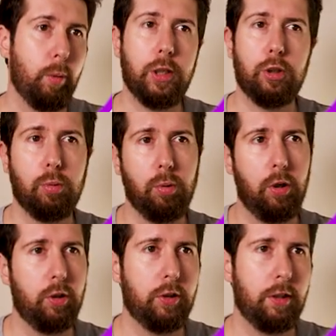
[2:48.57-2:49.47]
which
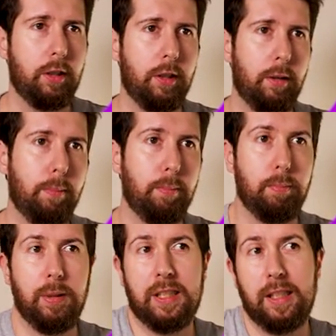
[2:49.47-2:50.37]
was uh,
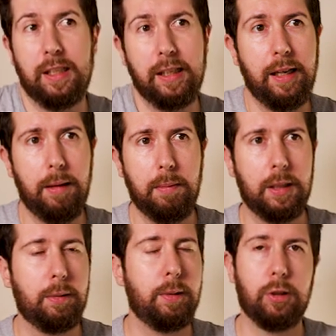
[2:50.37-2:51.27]
basically in
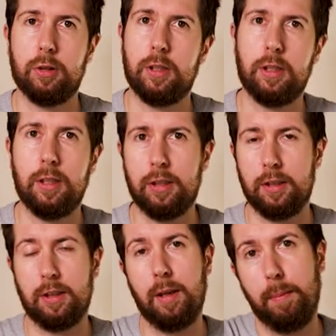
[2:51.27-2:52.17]
gaming because it, this
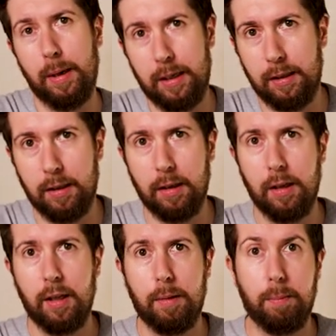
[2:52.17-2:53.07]
is the main
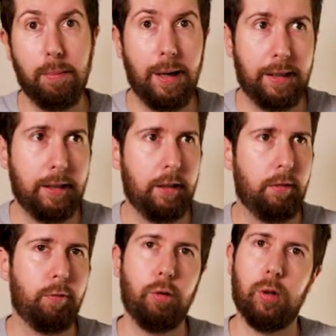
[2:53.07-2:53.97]
market
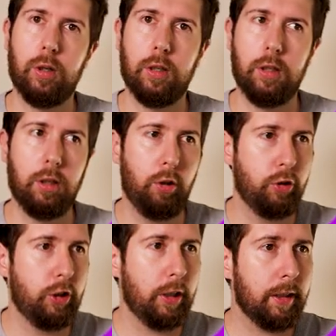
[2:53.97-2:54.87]
for uh,
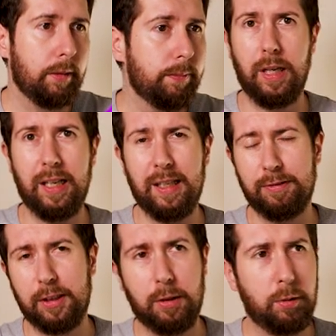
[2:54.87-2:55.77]
Logitech. And
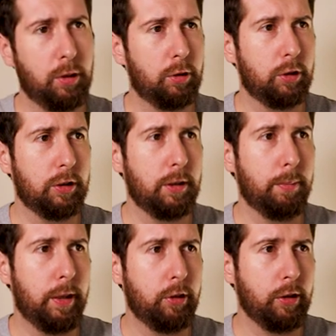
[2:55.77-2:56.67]
after we can also see
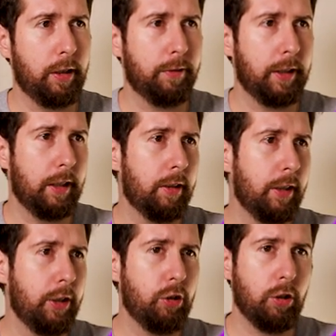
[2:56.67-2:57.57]
by geographical
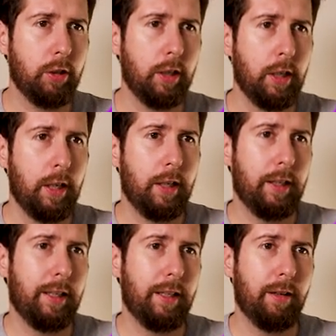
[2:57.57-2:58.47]
region, uh,
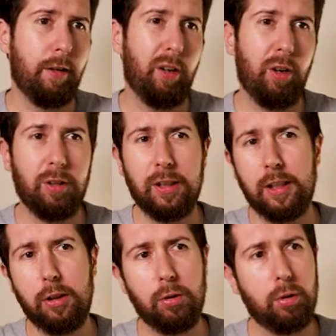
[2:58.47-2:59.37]
only
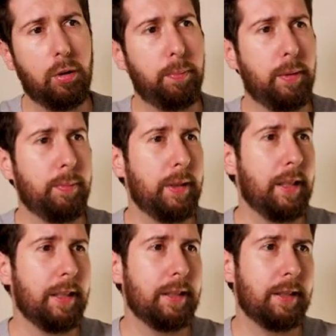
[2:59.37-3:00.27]
Europe and
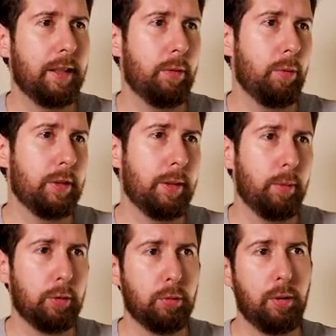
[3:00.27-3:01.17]
Middle East uh, was
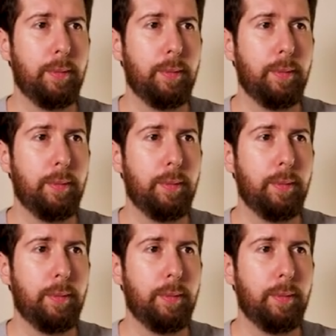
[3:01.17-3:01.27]
able to